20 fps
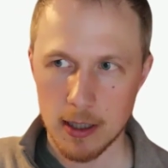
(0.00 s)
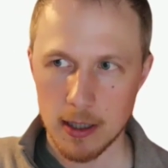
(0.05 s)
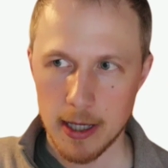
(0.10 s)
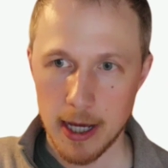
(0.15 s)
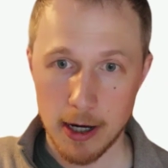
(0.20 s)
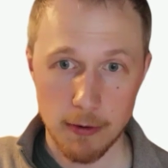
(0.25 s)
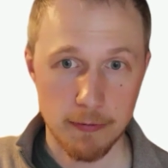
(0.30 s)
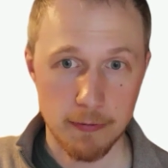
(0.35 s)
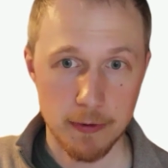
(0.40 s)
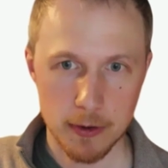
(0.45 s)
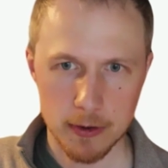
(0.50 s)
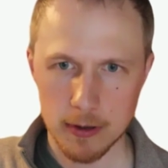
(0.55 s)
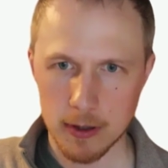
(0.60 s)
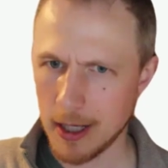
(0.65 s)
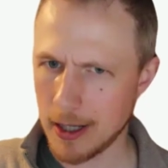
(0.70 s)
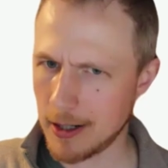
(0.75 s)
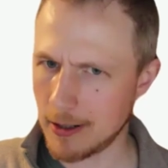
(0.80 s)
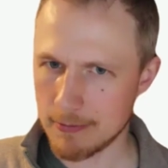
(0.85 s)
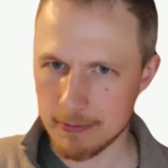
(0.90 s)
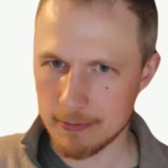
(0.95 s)
helpful and
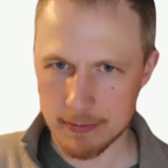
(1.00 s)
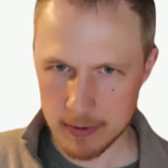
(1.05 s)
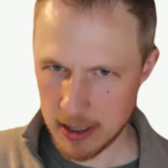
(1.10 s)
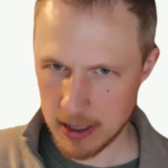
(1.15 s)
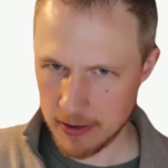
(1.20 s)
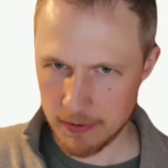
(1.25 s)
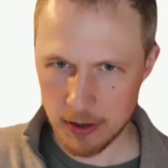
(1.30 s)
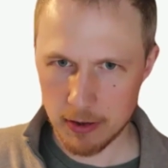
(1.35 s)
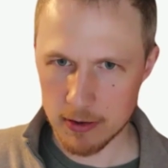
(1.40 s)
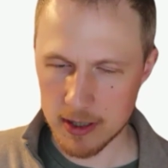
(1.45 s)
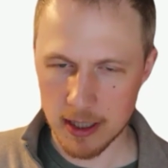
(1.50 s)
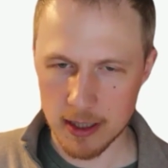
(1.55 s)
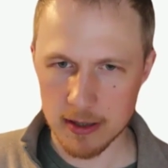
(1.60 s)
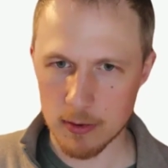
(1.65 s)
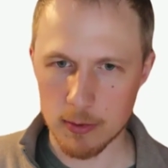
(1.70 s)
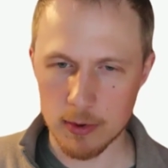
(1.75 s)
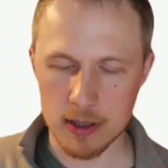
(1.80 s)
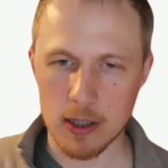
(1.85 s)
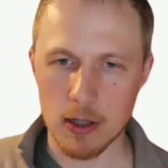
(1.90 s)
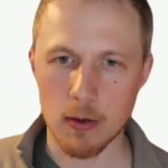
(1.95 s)
kind of giving you a sense
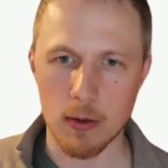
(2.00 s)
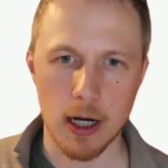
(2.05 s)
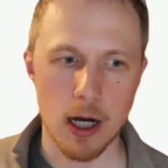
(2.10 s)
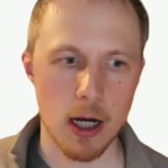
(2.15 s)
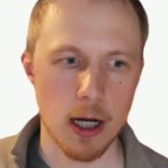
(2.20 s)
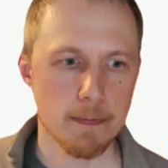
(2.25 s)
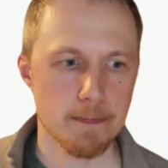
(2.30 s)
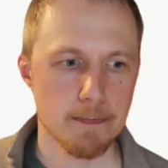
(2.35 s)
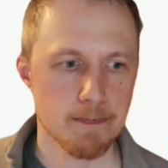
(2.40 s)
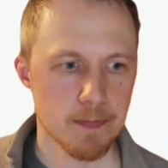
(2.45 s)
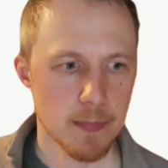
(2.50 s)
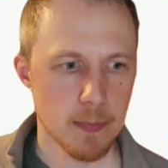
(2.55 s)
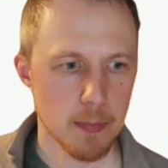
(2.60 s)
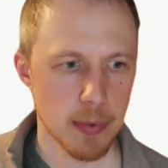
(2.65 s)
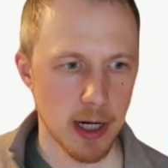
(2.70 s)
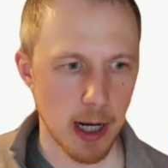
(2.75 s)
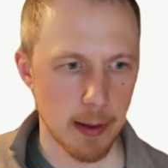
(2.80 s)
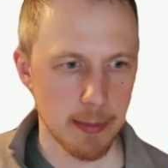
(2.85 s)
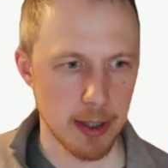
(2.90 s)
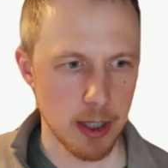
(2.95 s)
of what's going on,
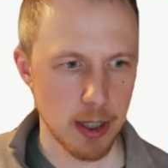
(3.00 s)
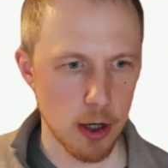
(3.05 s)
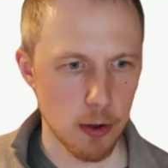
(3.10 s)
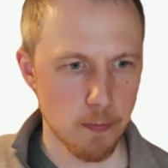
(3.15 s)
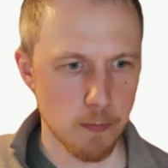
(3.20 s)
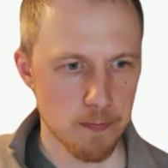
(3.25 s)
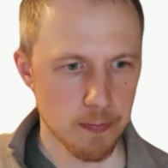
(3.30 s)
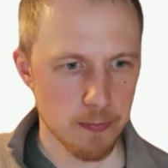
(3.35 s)
but I'm a no.